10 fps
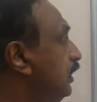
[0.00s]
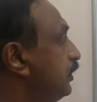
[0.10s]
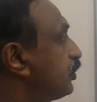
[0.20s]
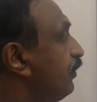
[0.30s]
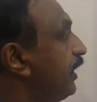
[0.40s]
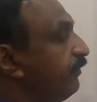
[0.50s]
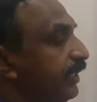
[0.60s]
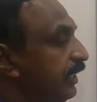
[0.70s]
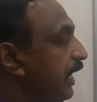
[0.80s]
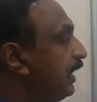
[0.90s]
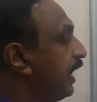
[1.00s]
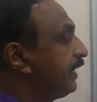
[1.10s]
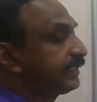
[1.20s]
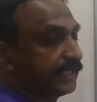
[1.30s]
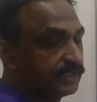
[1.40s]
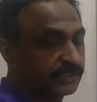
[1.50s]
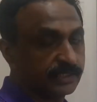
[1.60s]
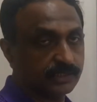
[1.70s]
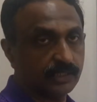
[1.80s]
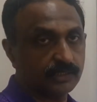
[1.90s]
So whenever a line touches a
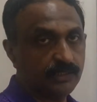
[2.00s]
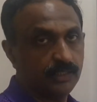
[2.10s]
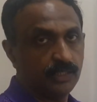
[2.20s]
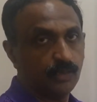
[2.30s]
circle,